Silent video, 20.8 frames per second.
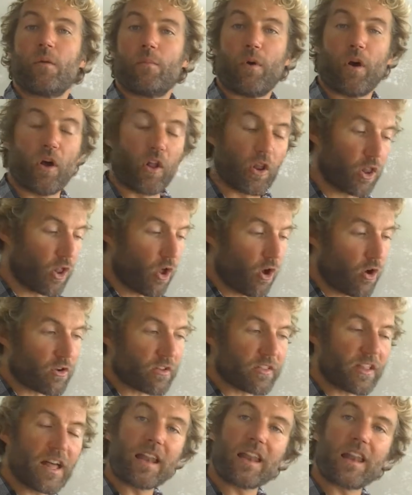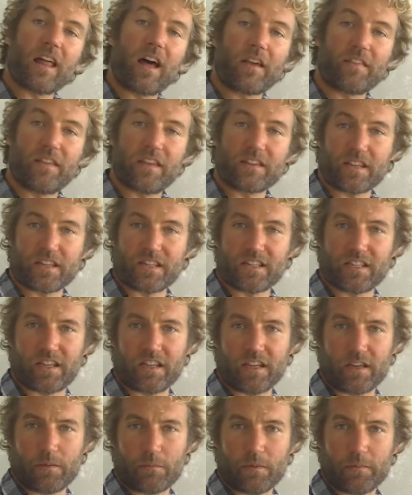But along that line there's a
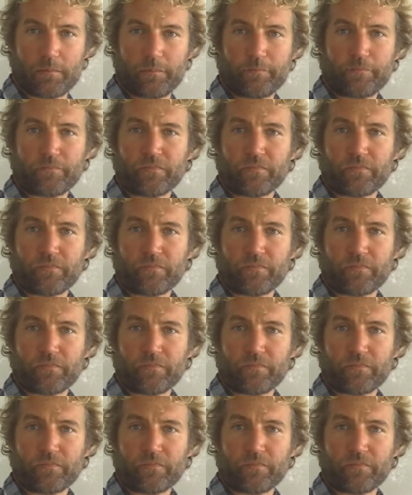seam.